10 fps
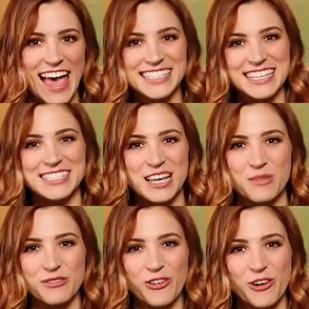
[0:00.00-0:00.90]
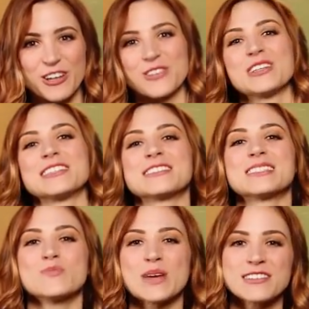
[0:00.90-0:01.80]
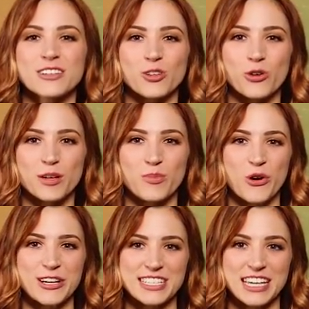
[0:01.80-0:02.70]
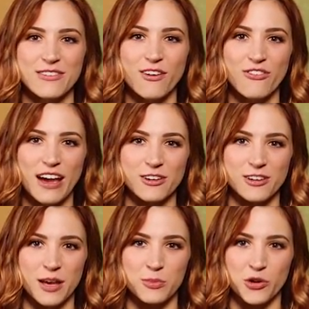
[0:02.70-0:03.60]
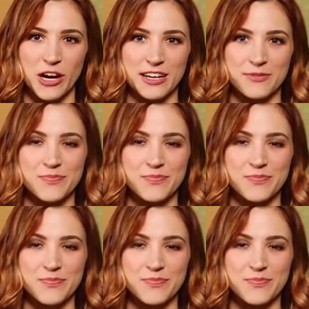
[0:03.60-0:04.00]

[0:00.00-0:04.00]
As I said before, you need to spend a glory point to give a fighter an upgrade.